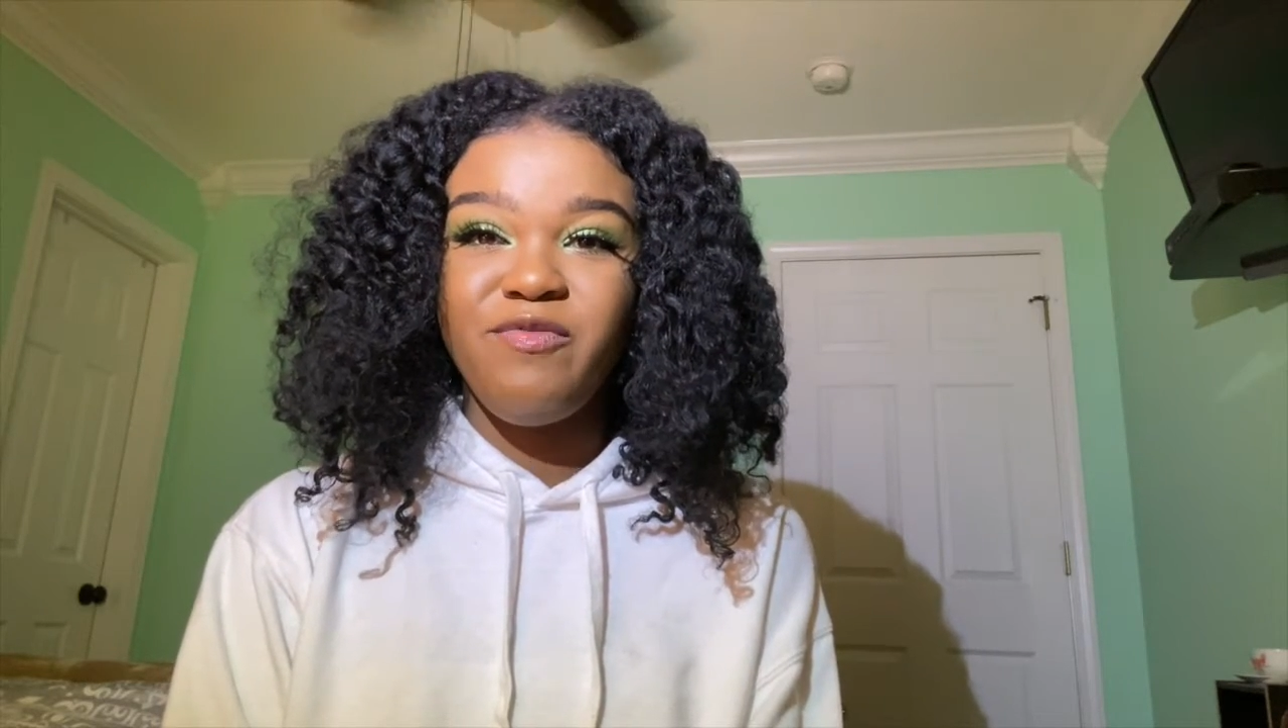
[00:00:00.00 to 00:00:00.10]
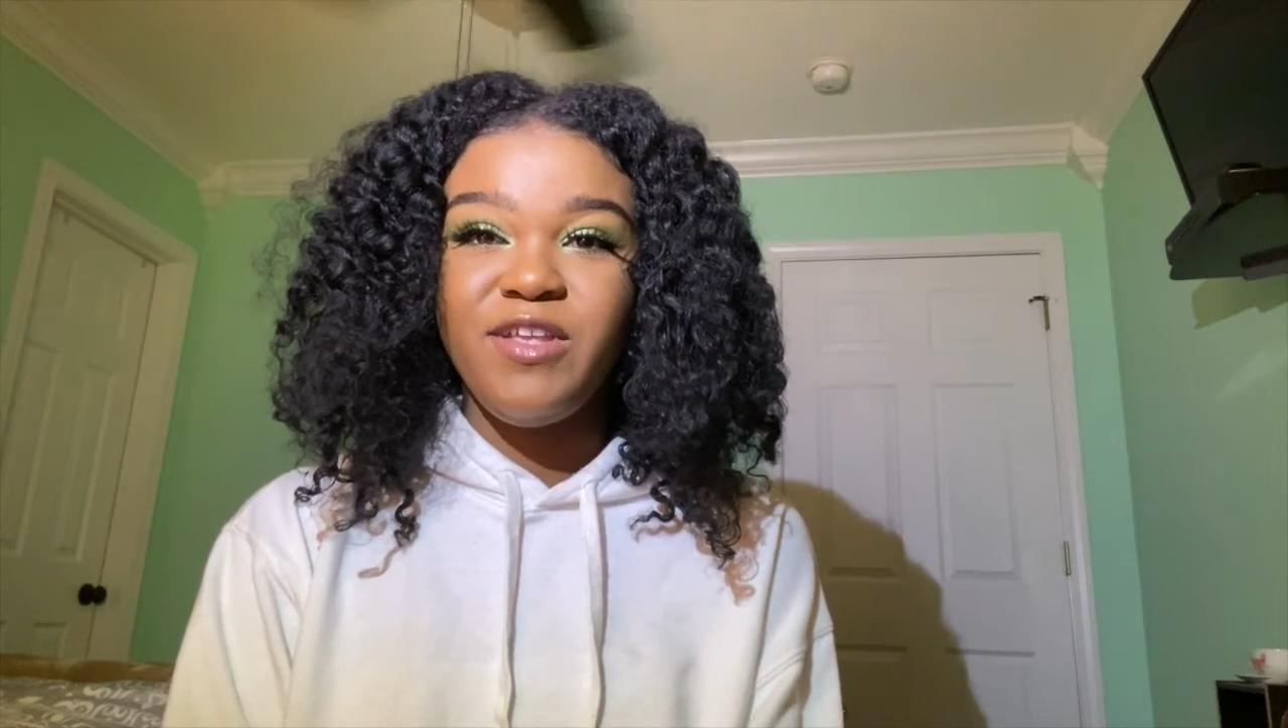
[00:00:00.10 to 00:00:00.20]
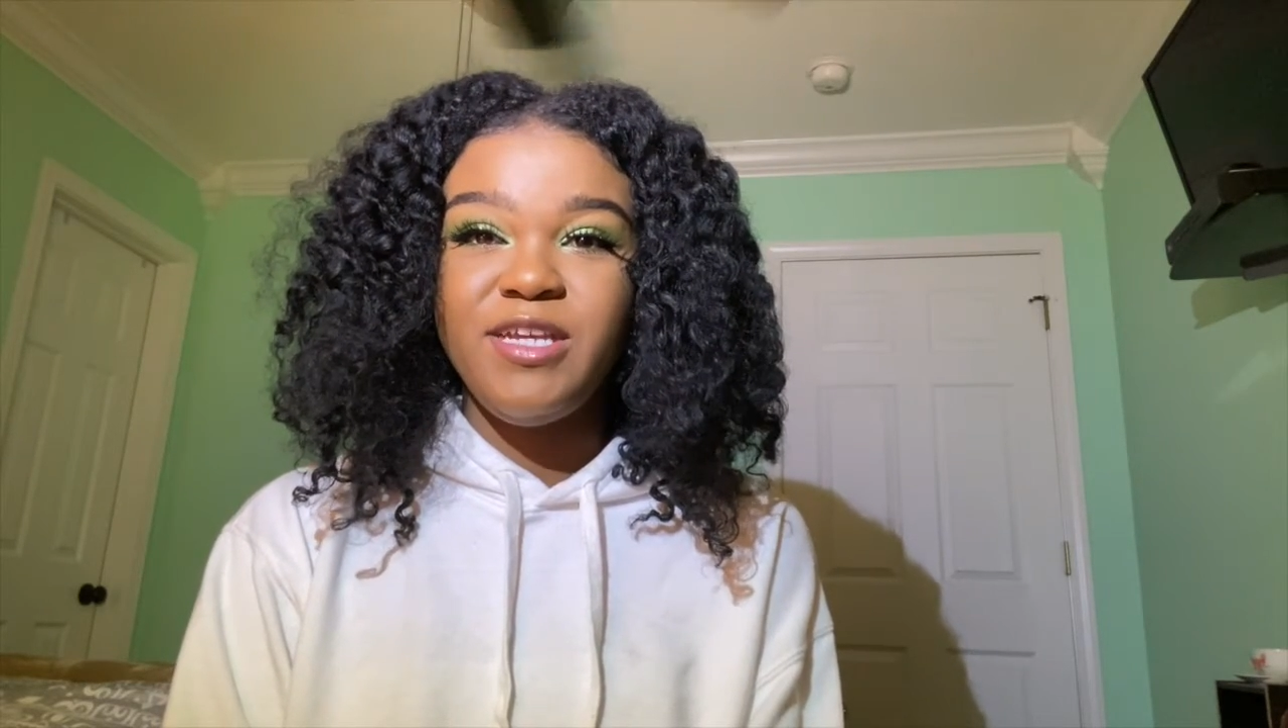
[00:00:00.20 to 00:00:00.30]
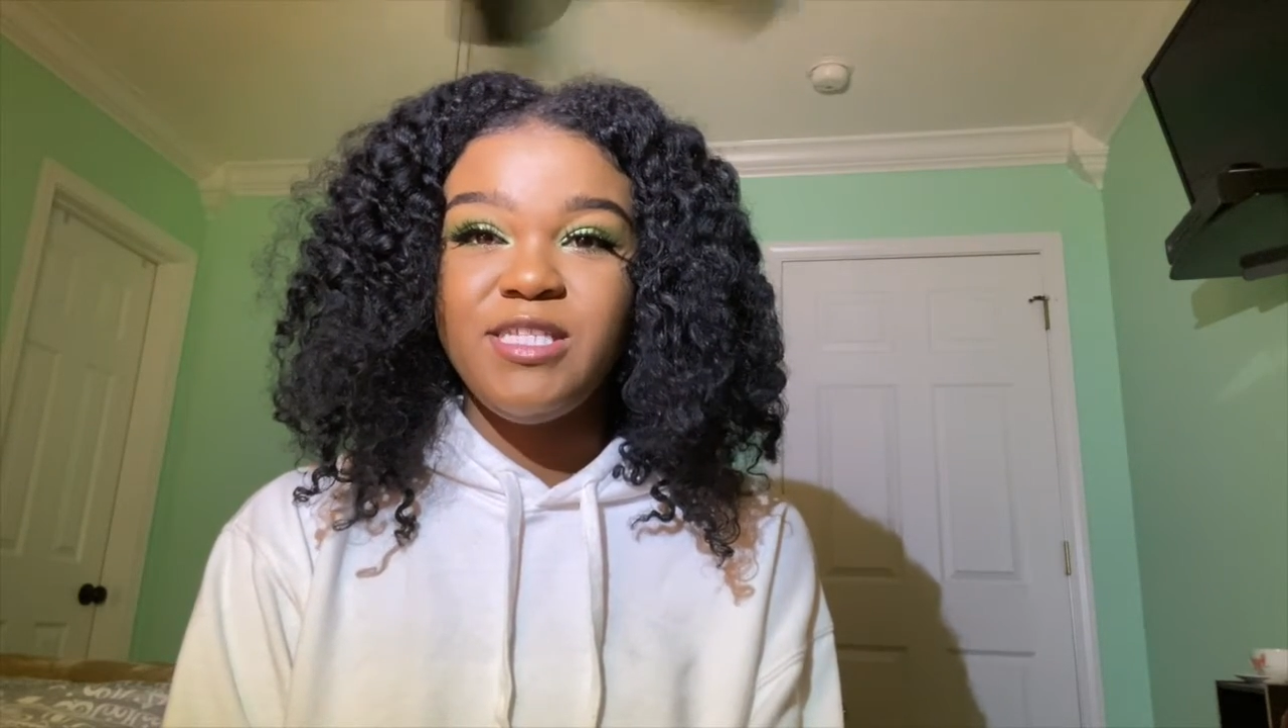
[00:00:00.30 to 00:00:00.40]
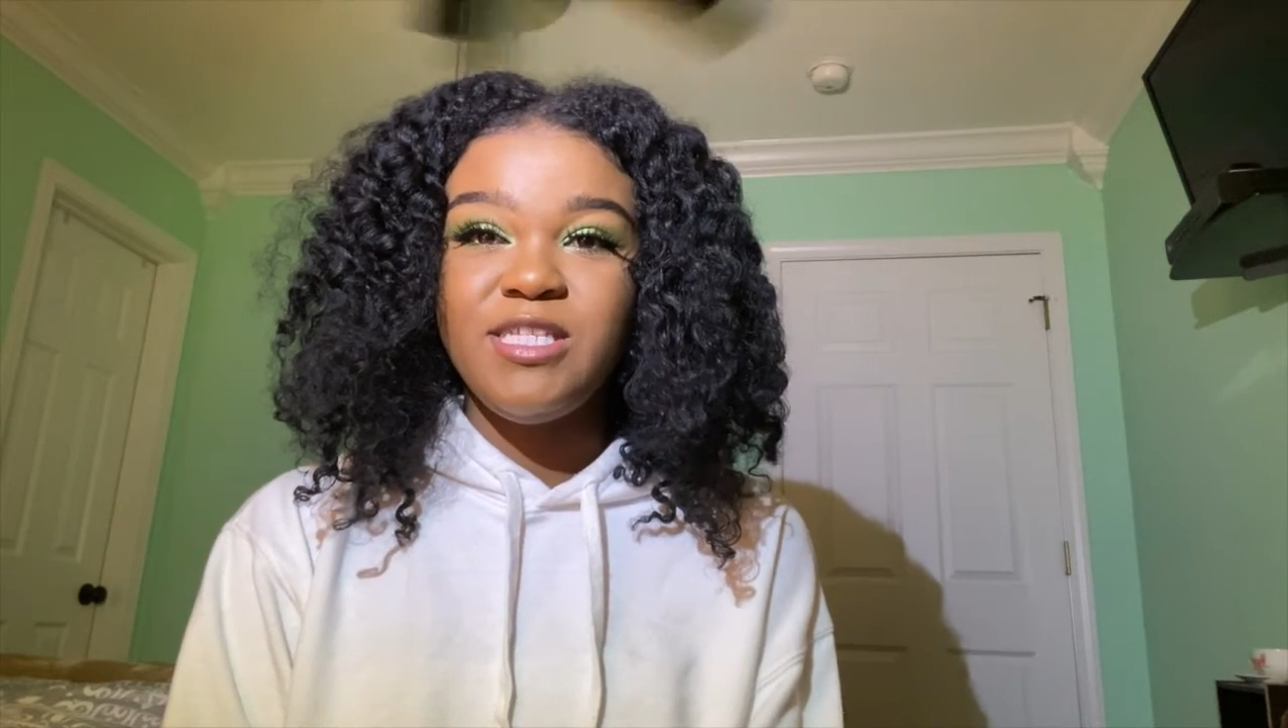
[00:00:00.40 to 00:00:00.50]

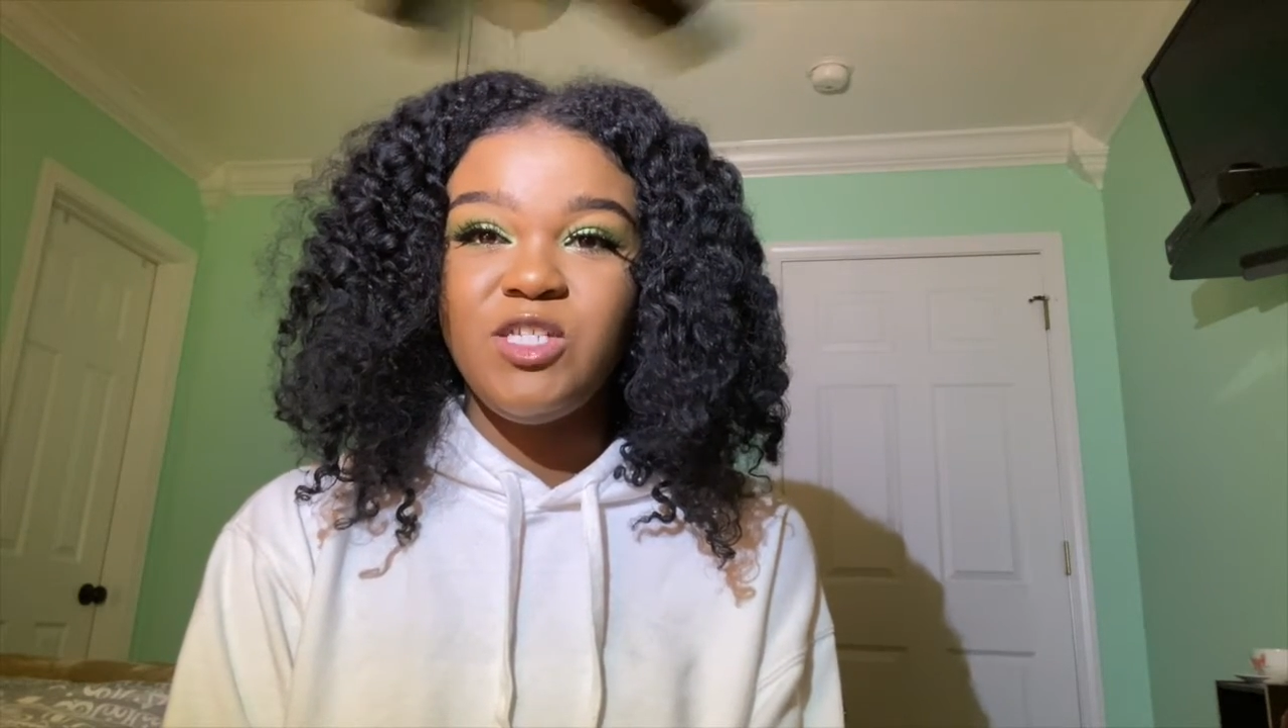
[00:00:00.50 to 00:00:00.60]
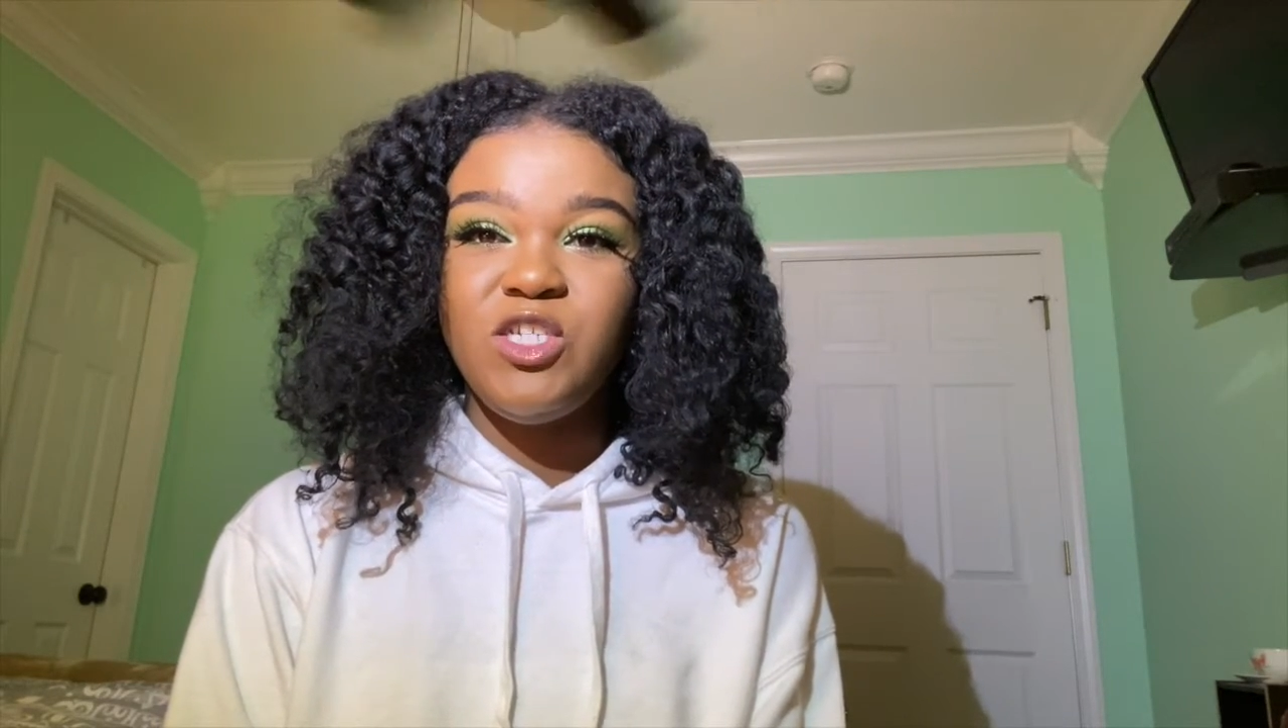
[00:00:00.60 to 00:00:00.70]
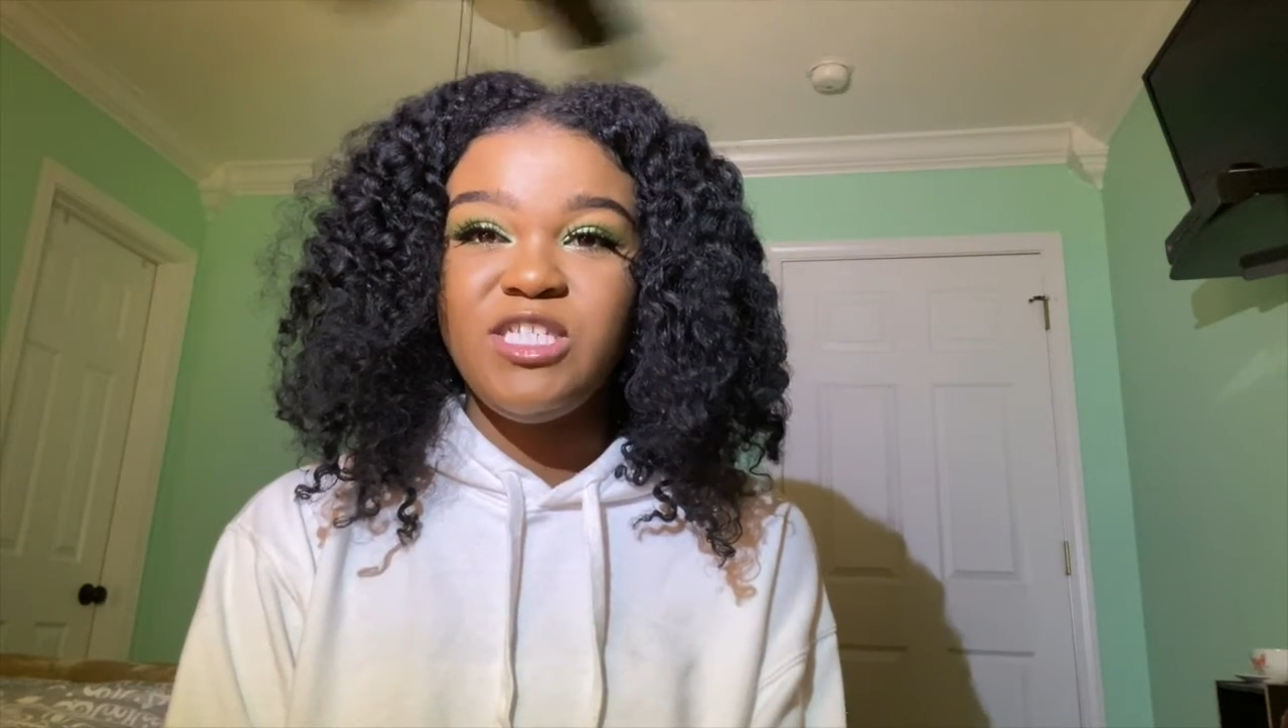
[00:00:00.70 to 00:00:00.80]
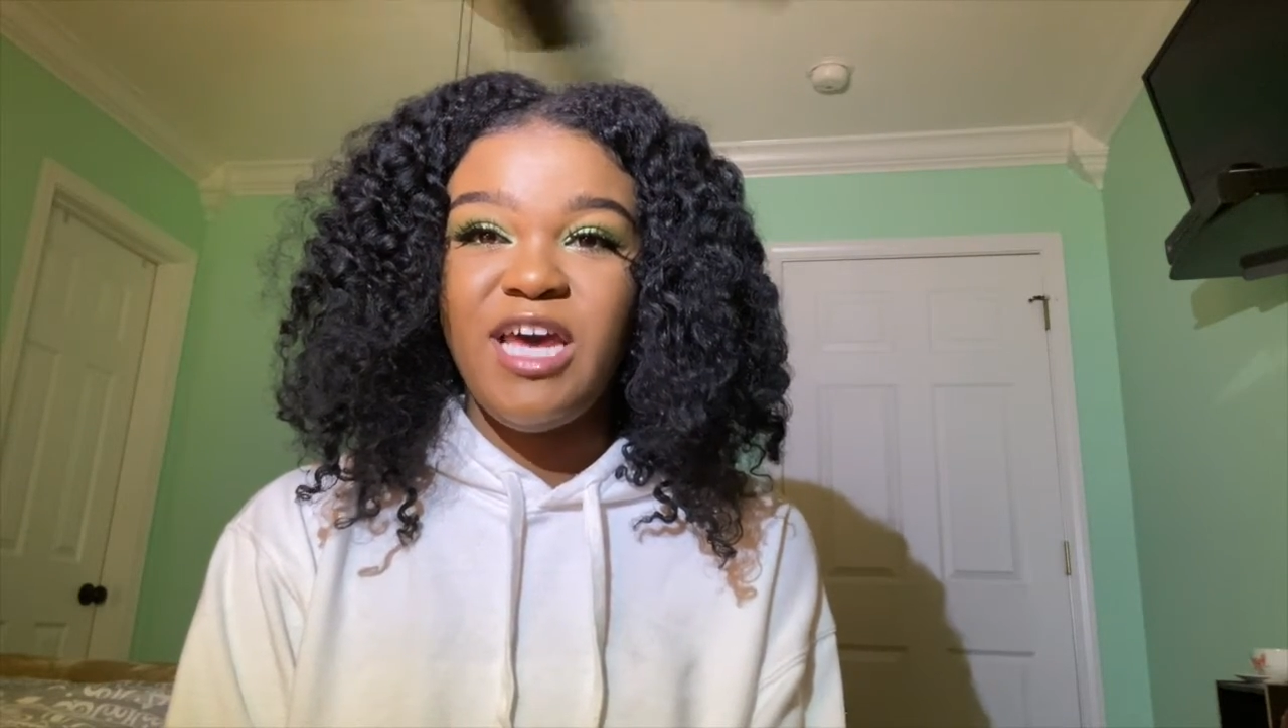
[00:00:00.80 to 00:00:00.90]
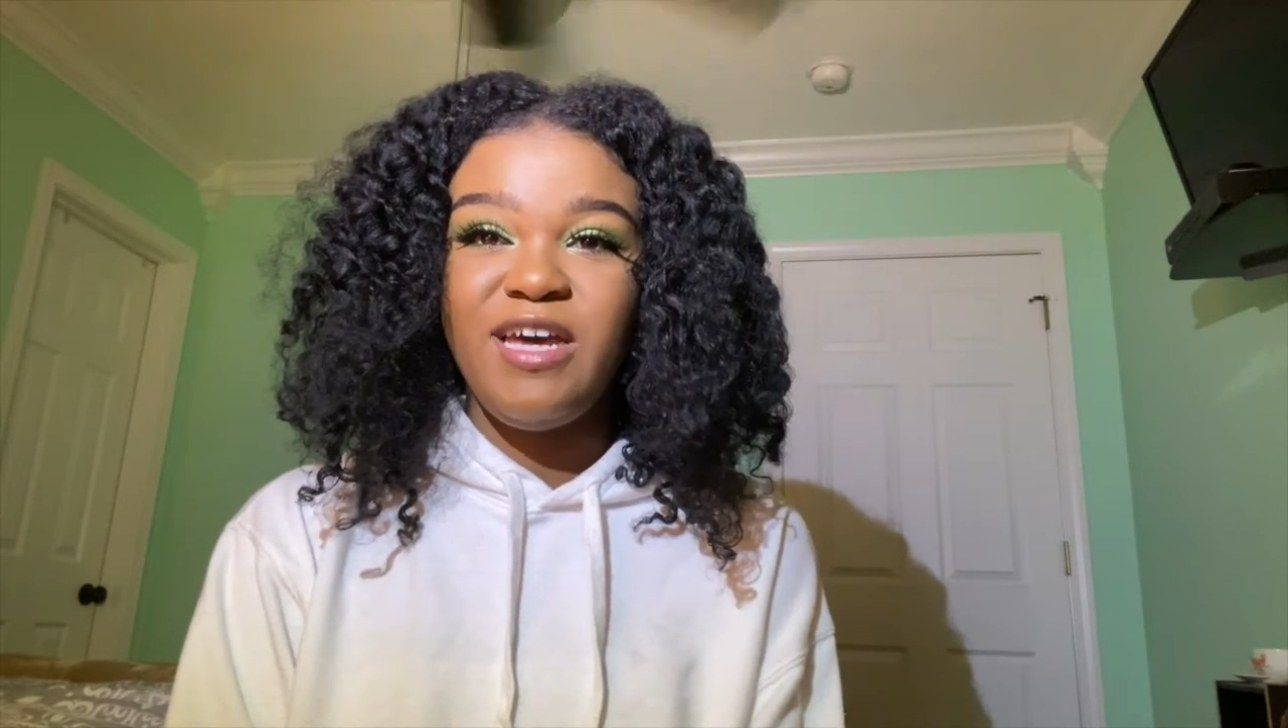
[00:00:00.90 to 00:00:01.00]
things such
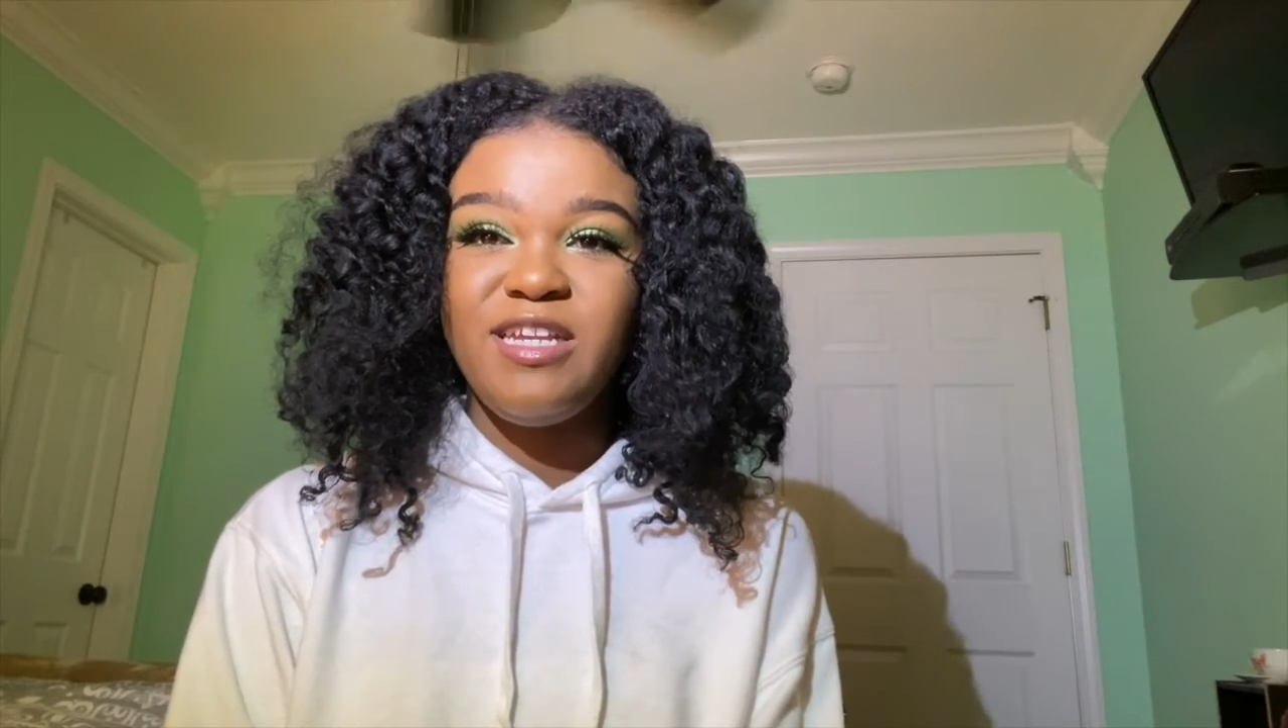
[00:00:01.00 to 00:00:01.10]
as how